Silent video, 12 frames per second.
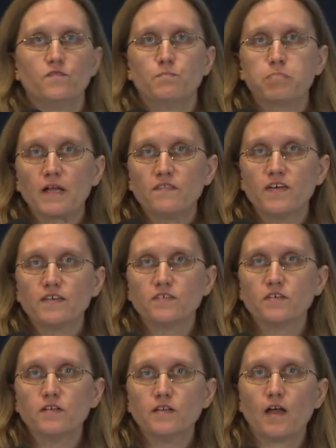blood
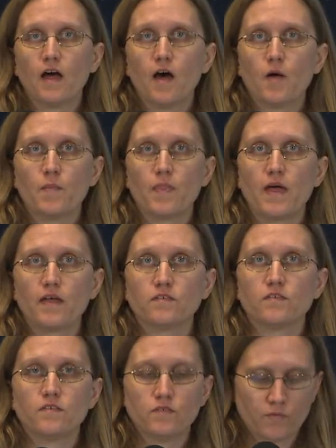vessel. Um, this
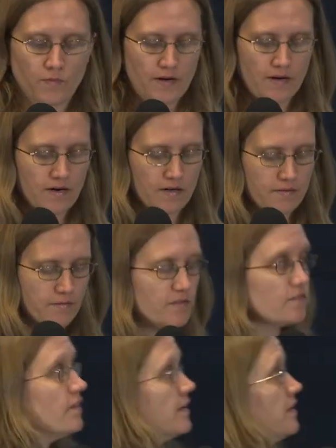is where, let me see if I